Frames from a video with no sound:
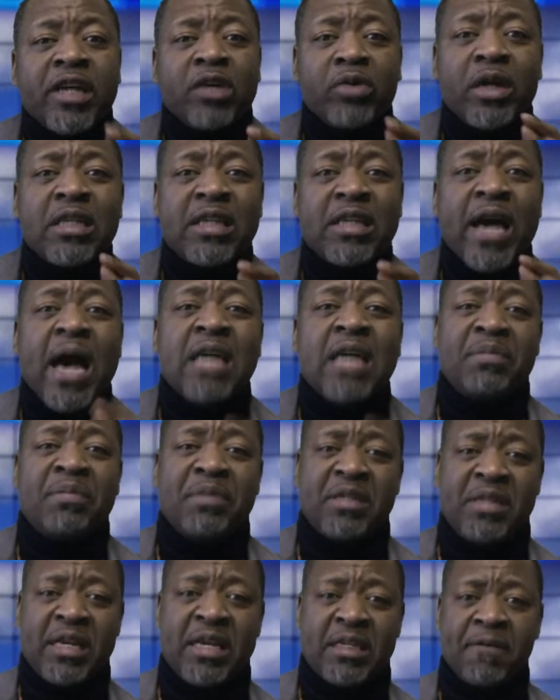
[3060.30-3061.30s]
whether this guy has a
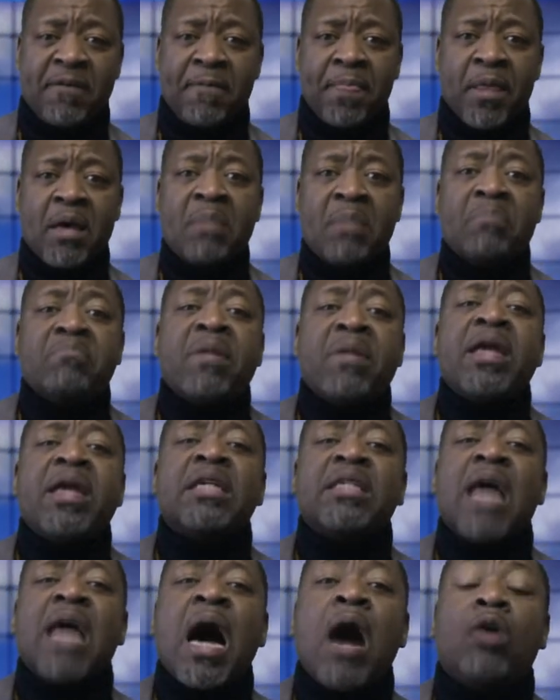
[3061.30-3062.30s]
business. My
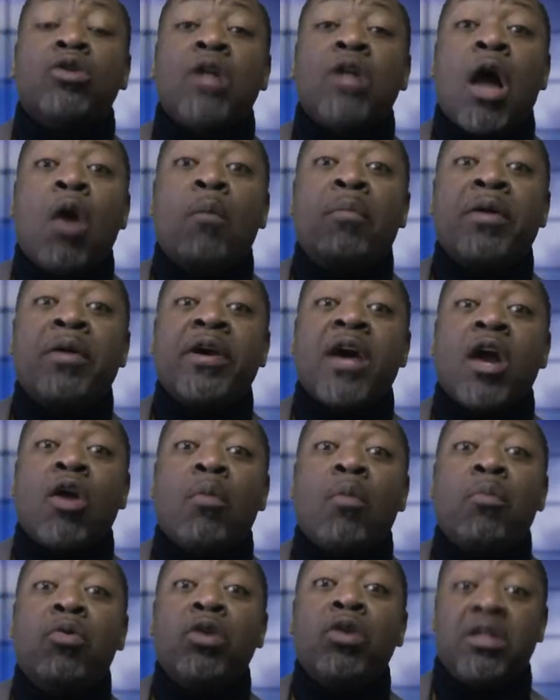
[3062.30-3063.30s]
next outing, I'll bring it and I'll
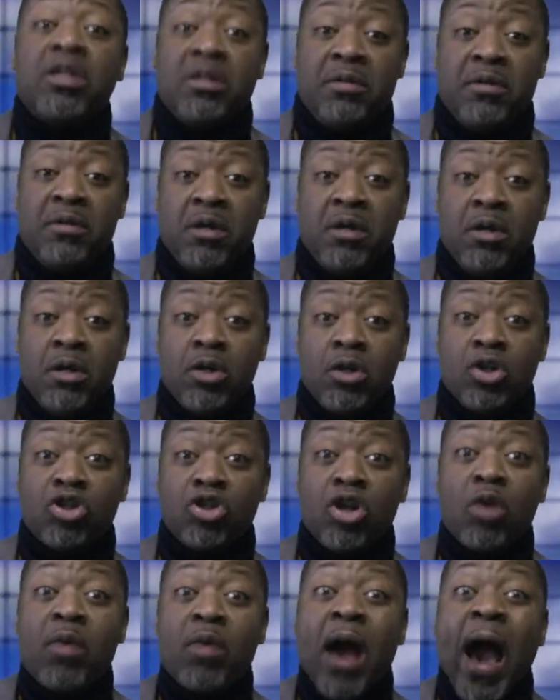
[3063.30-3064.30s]
put it.
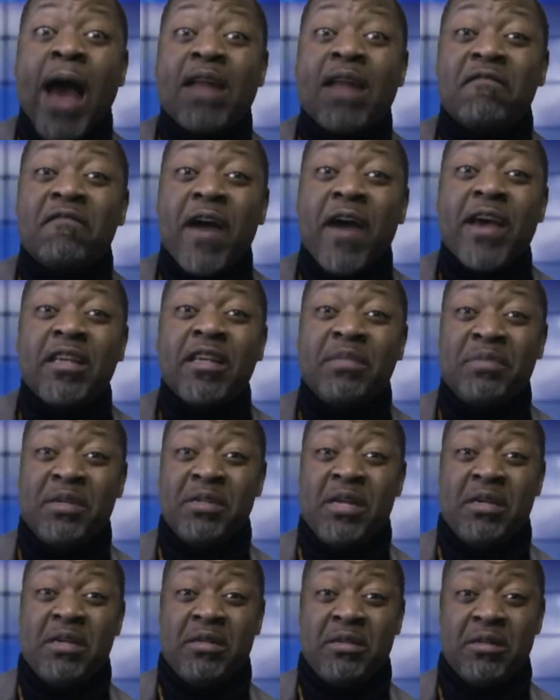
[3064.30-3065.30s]
So I'll identify his
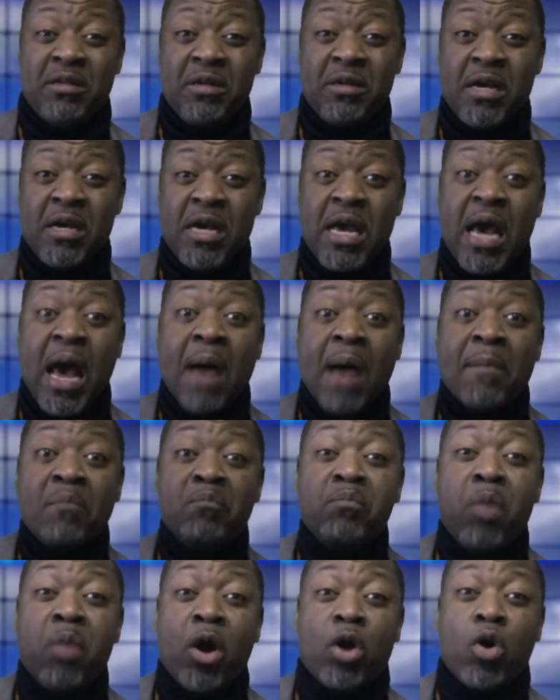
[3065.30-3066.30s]
business,
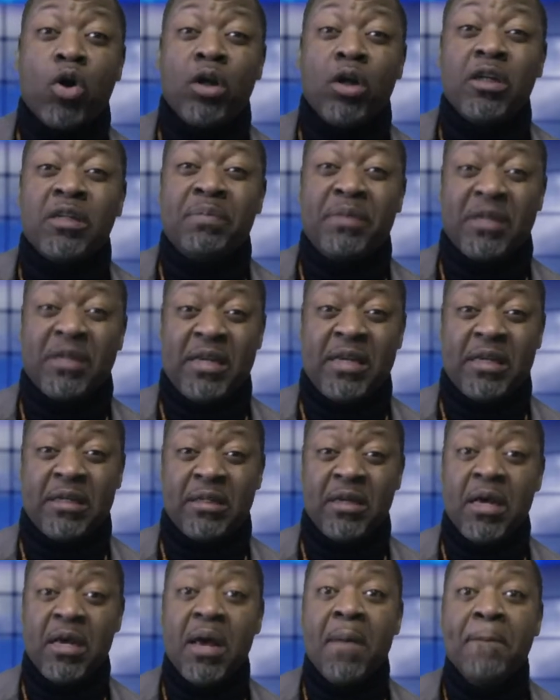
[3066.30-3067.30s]
boycott his business.
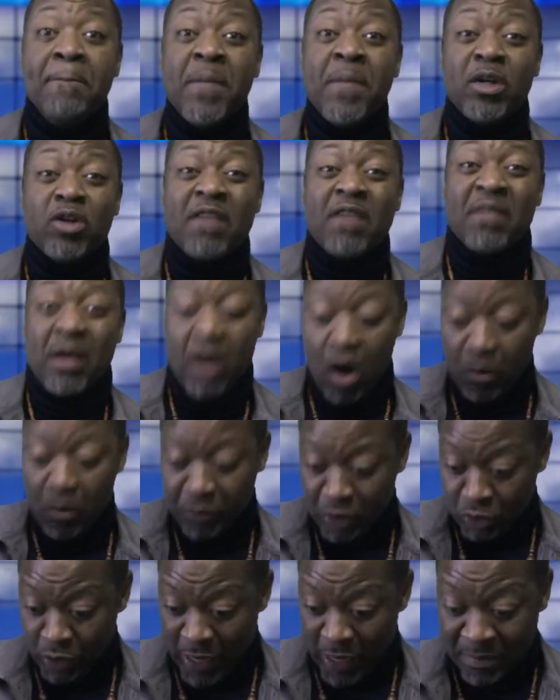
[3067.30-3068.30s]
Make sure that if he comes
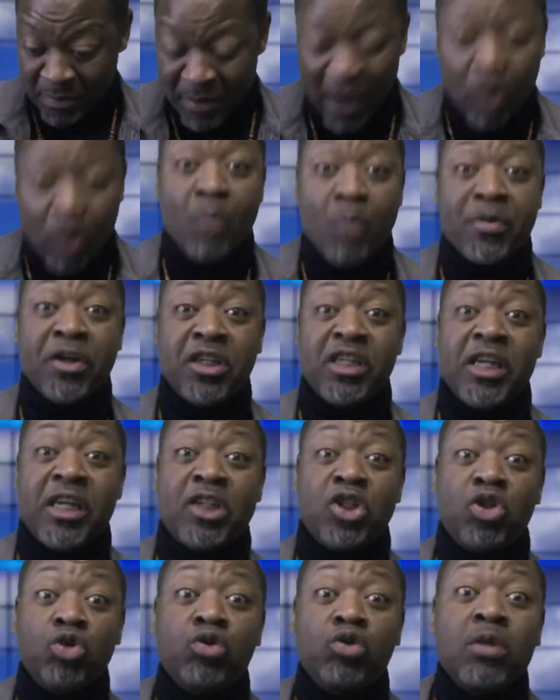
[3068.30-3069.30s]
into any black community, they
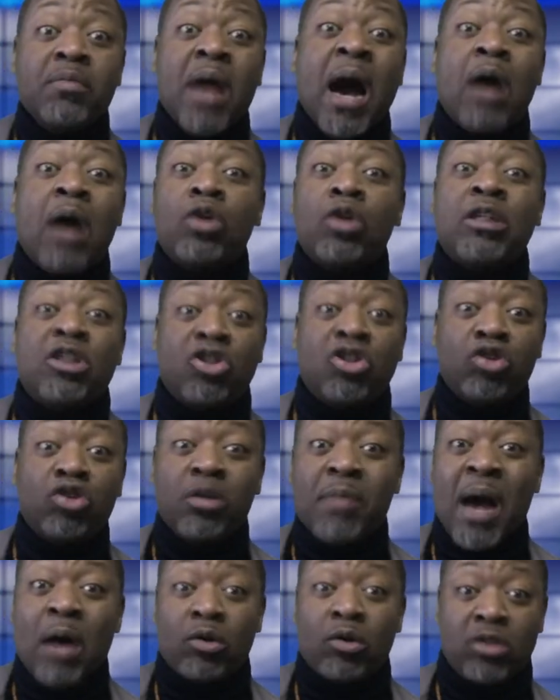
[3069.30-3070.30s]
shoot him out, they shun him
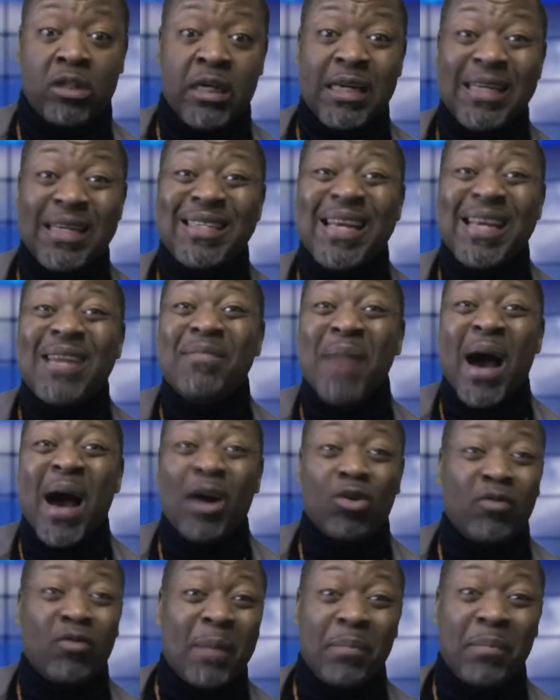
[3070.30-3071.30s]
out, send him out
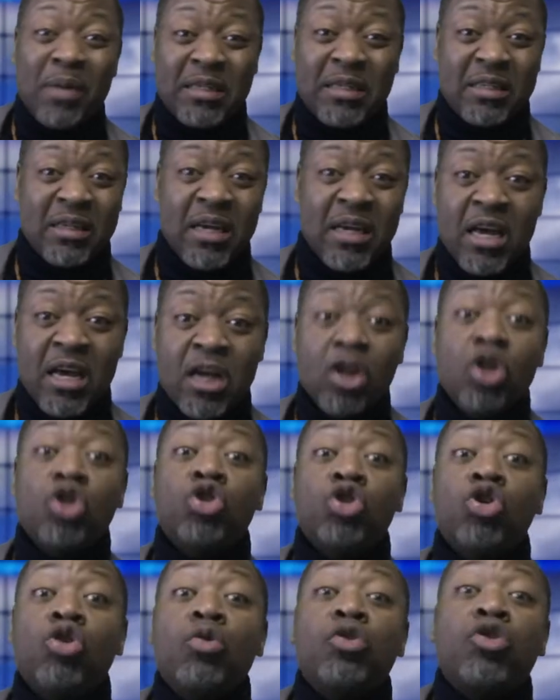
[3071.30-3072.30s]
of that place,
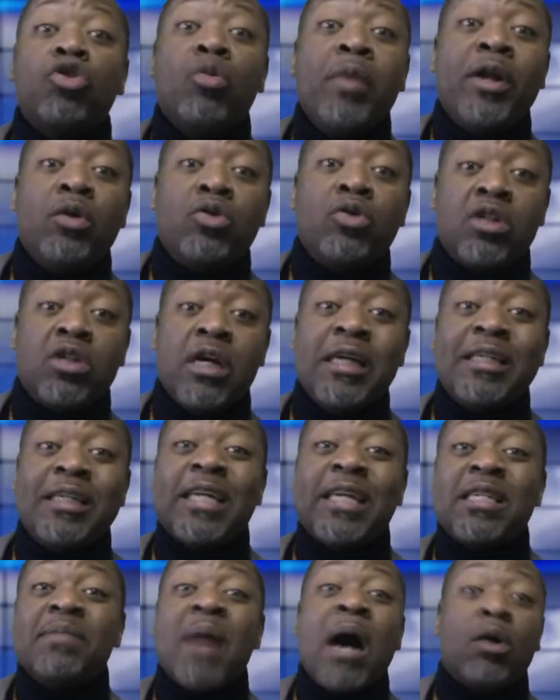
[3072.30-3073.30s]
shoot him with tomatoes,
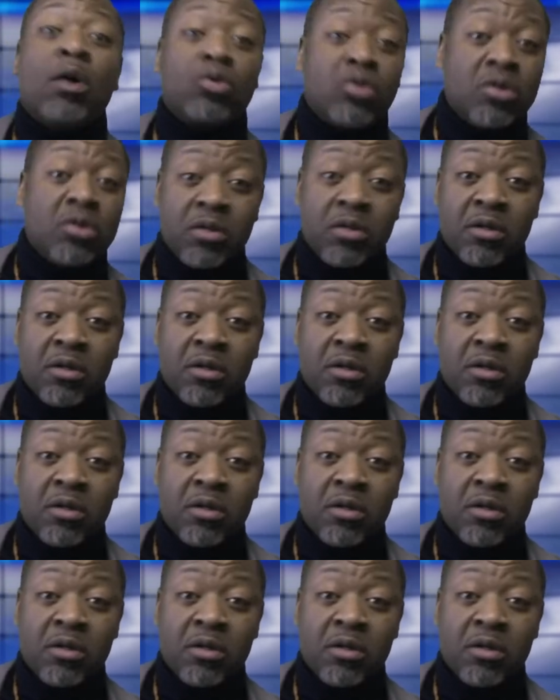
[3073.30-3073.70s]
chase him out.